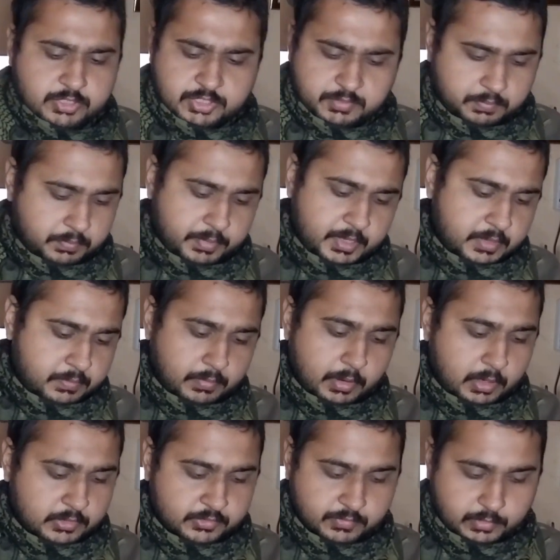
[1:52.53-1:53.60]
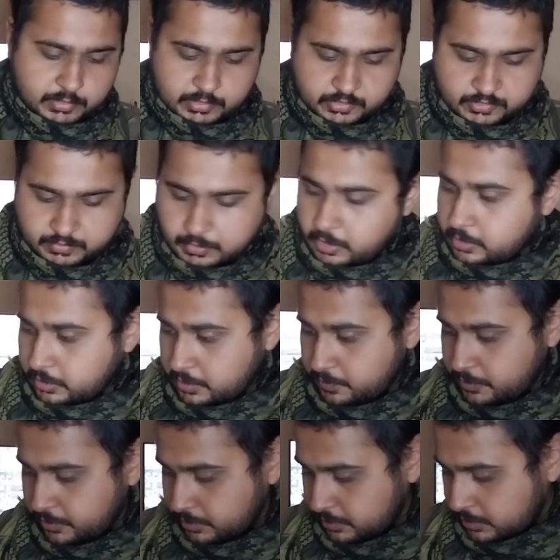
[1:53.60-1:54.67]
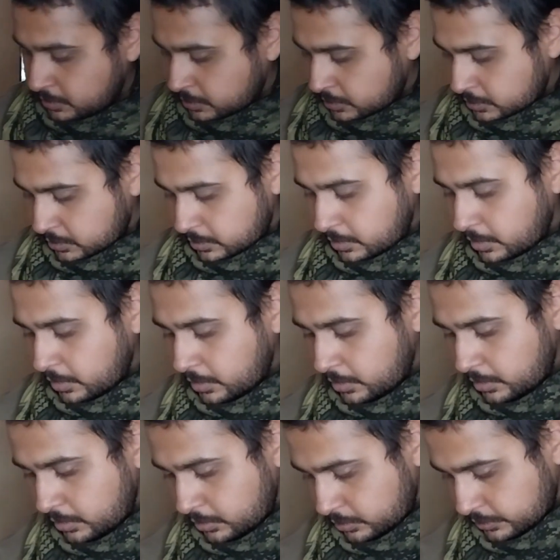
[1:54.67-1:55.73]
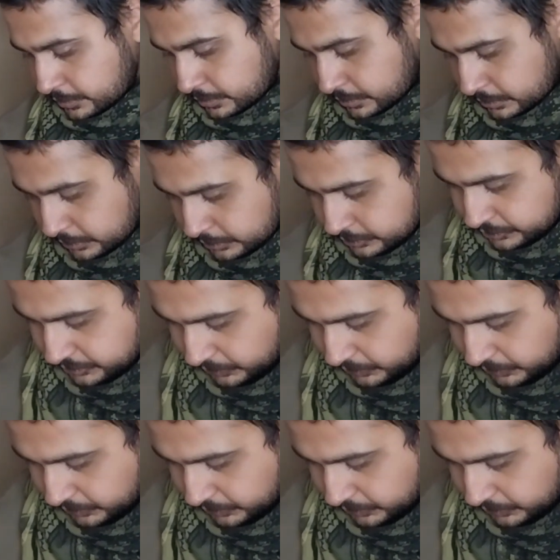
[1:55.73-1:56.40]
a big box for this small computer. Oh, it looks